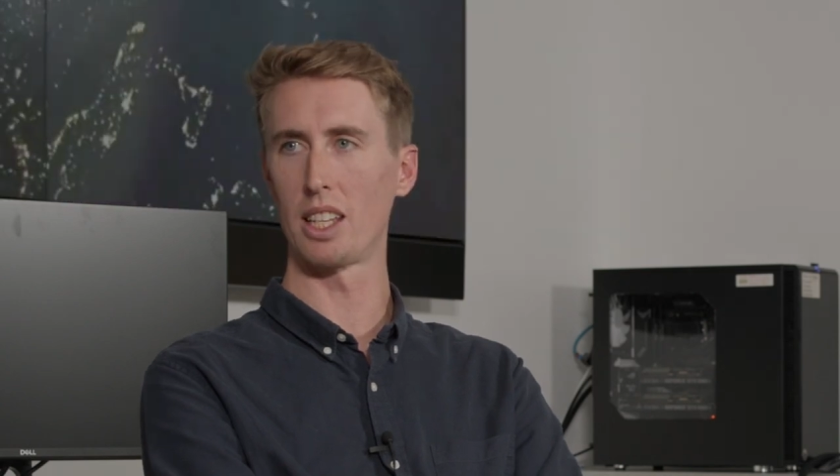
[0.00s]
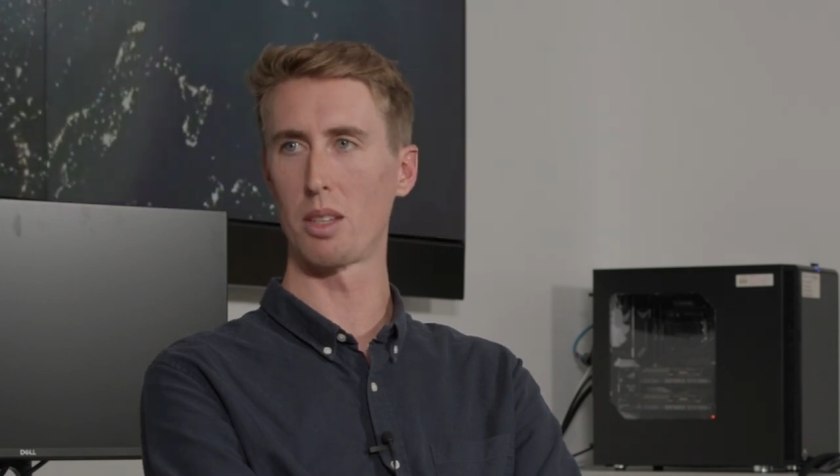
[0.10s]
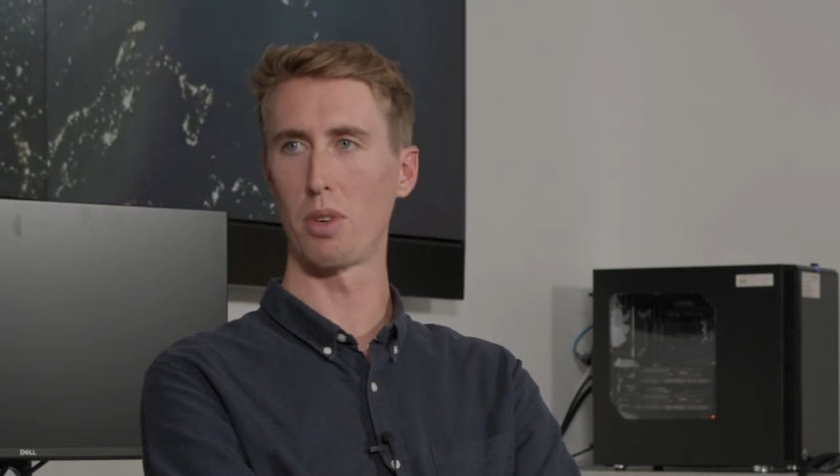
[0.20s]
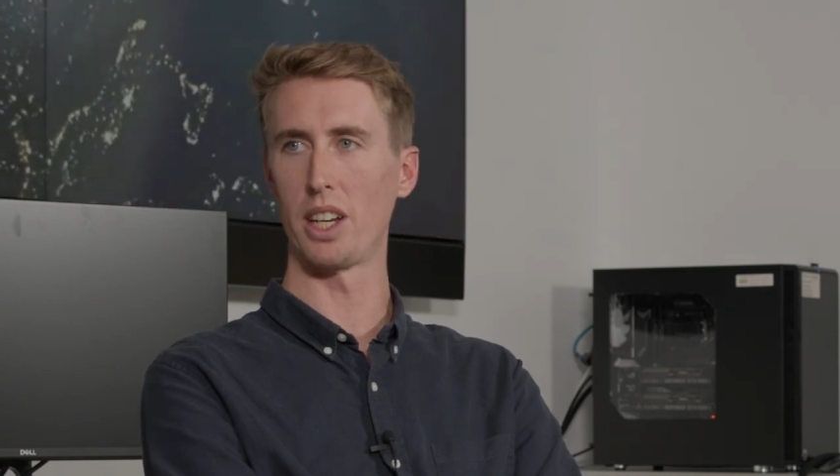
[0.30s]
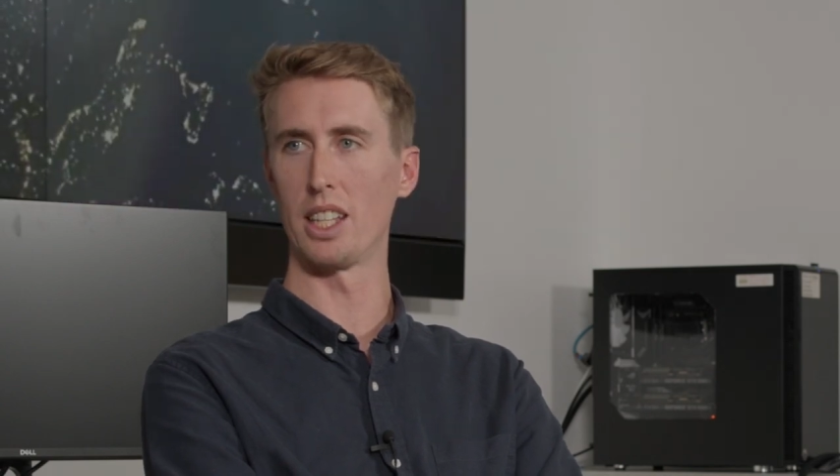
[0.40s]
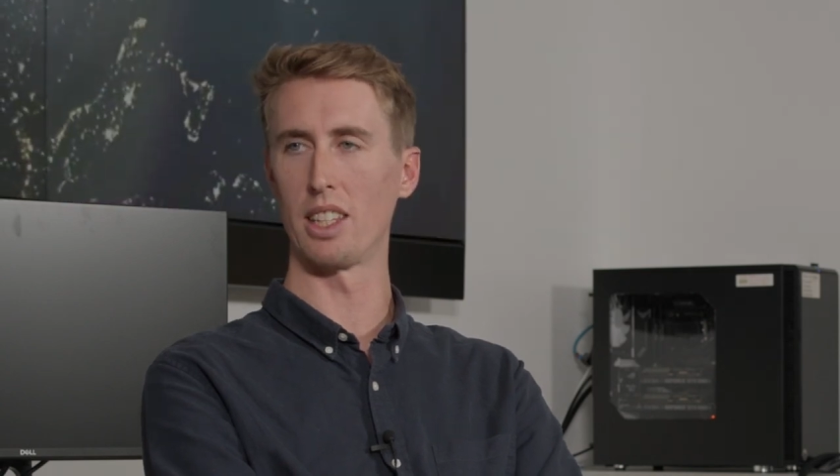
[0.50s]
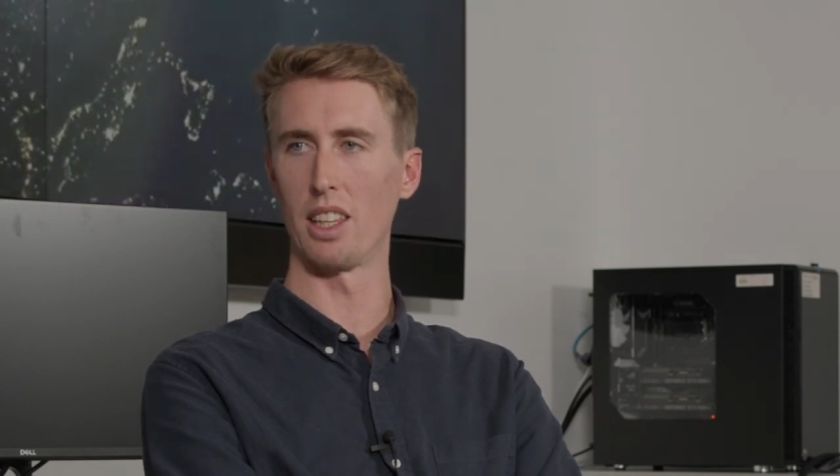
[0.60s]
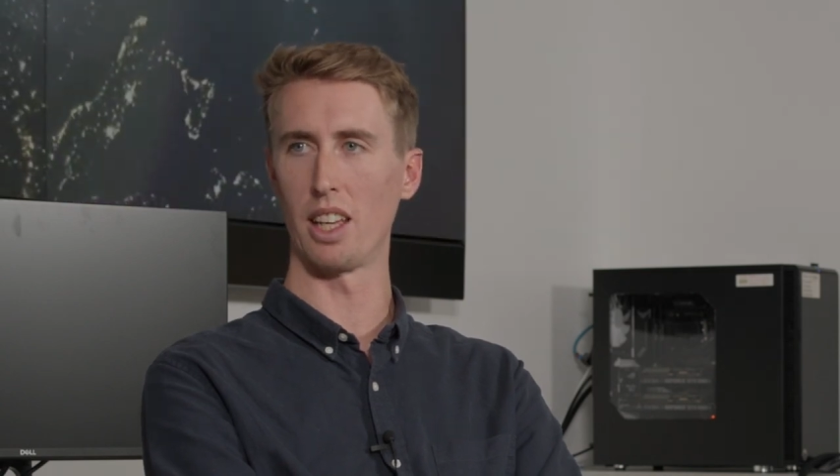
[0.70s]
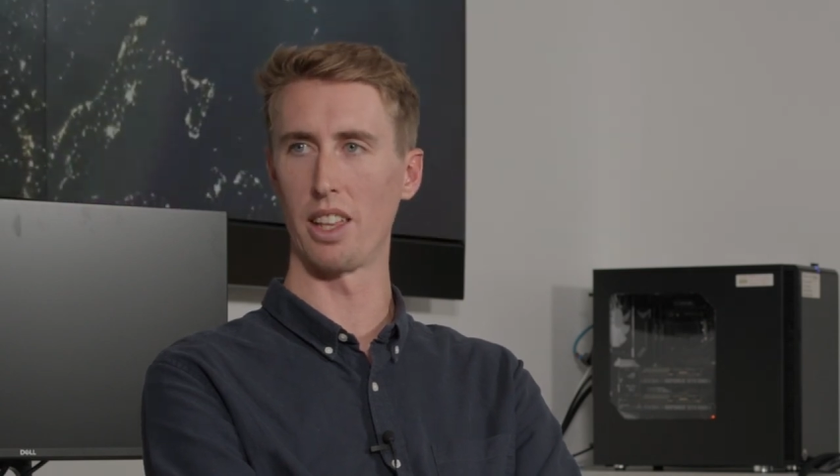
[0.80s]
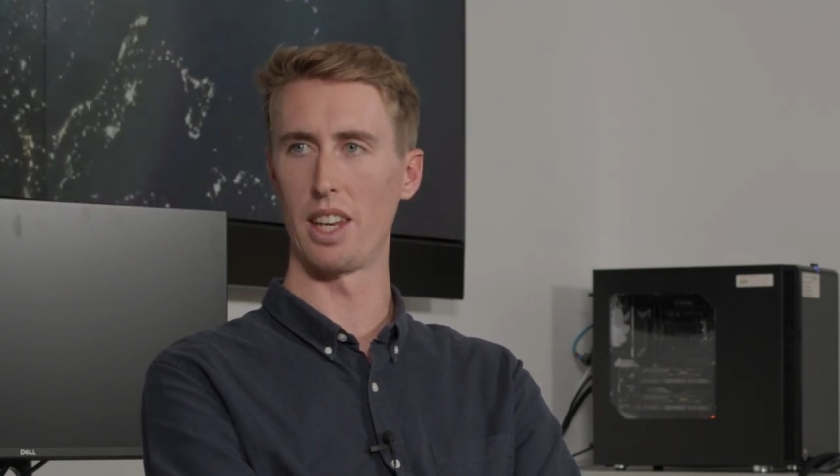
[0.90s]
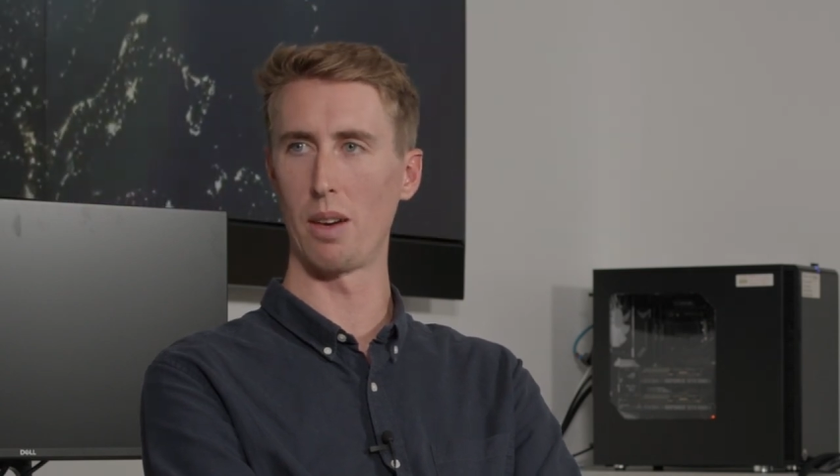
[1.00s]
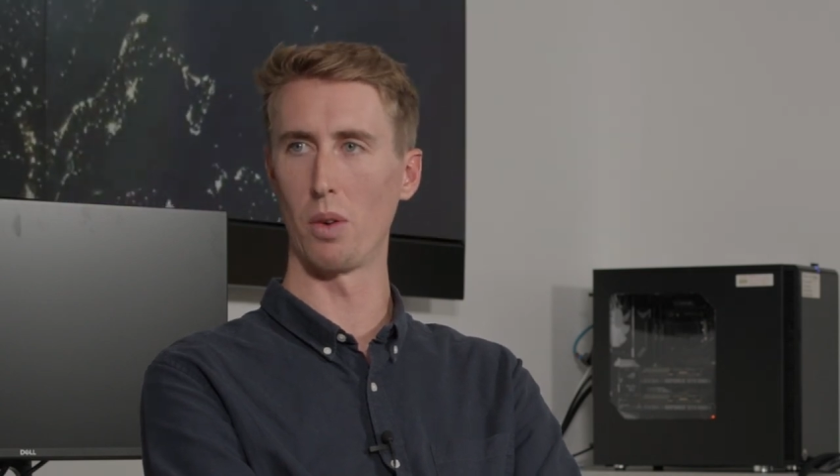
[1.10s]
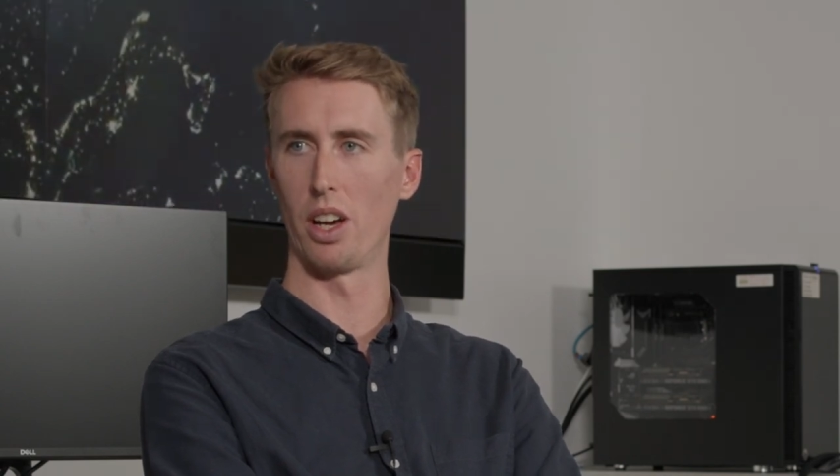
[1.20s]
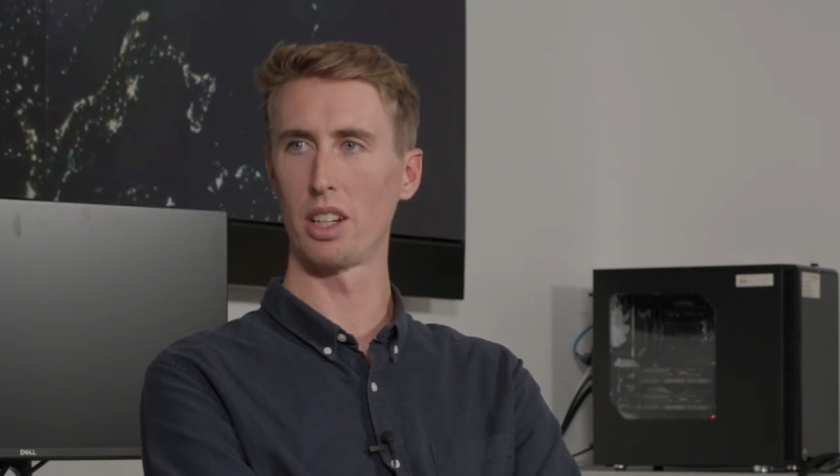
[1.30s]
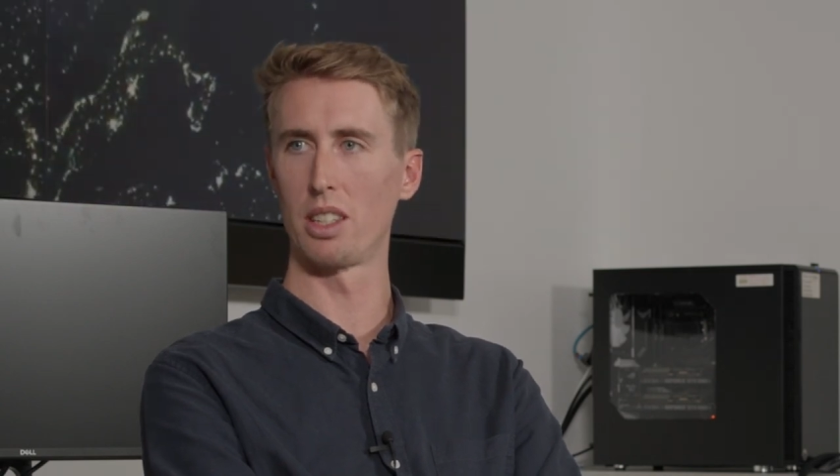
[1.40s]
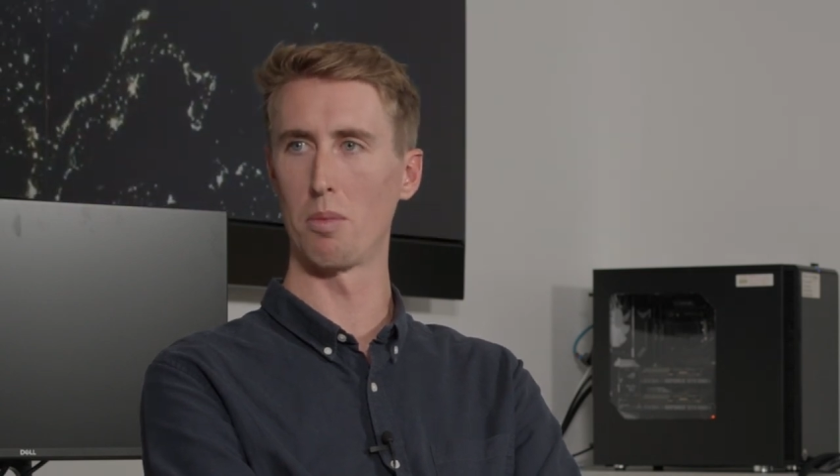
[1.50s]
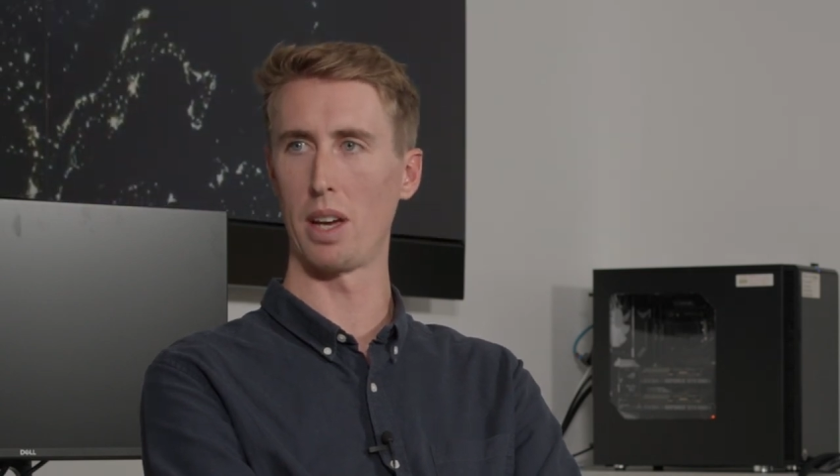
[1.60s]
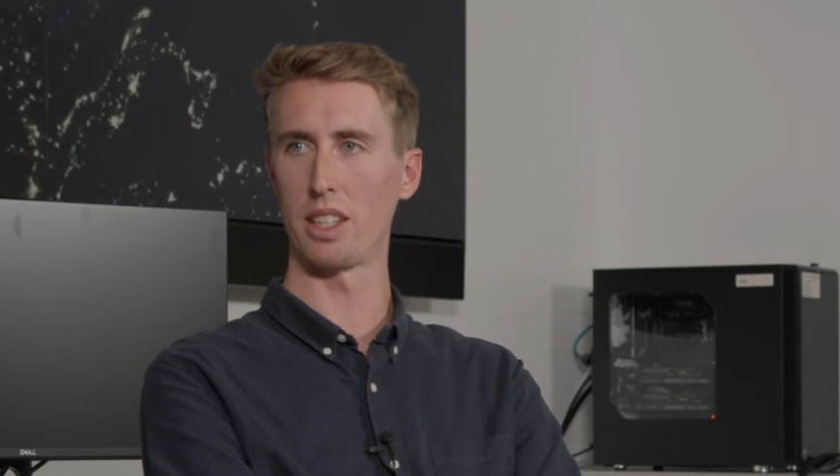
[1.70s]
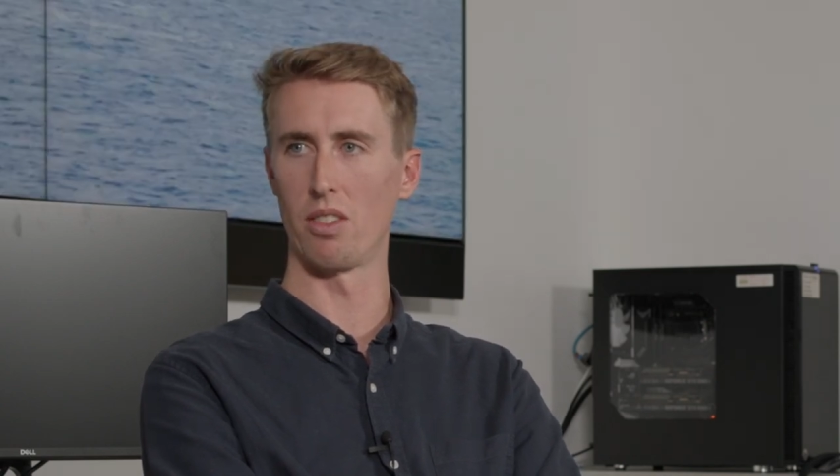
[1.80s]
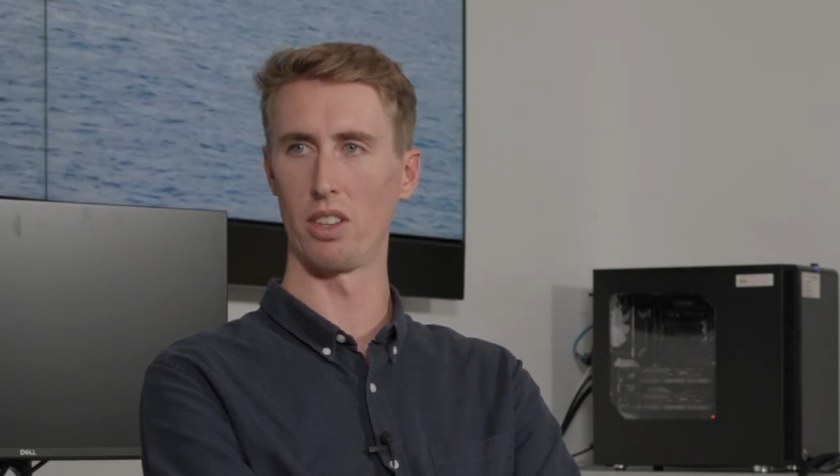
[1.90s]
it spread into the other networks, the
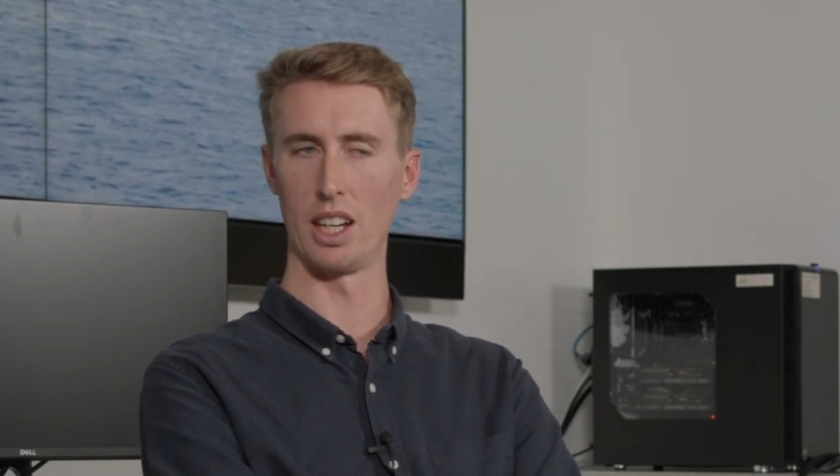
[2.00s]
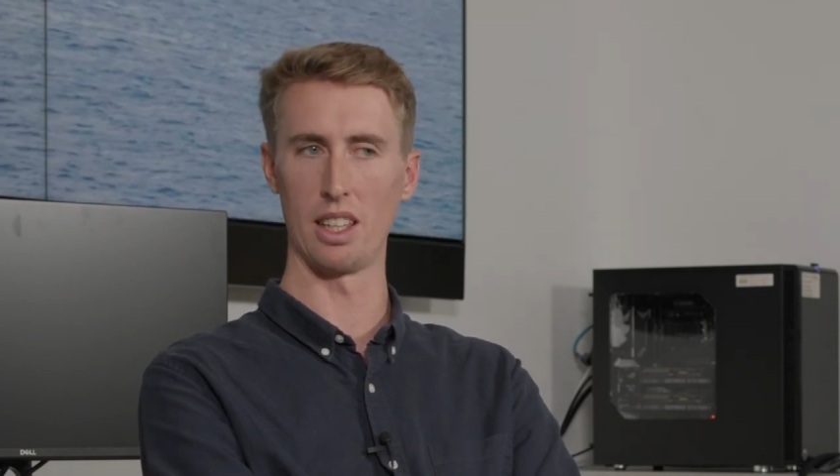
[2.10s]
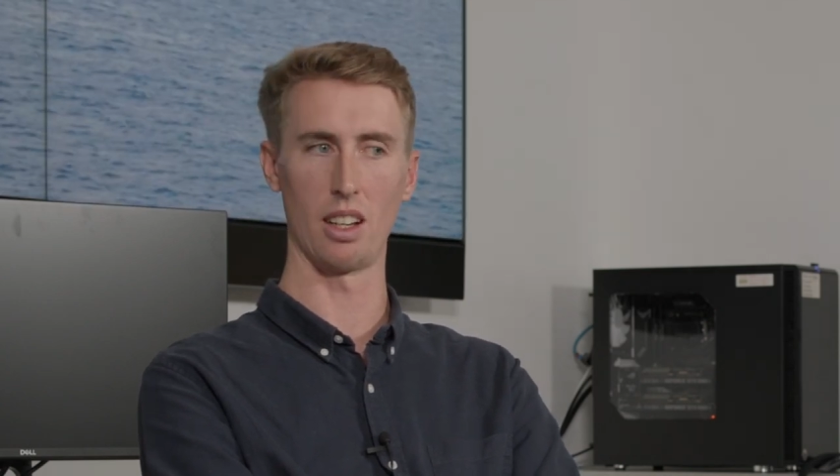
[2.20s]
better yeah. really.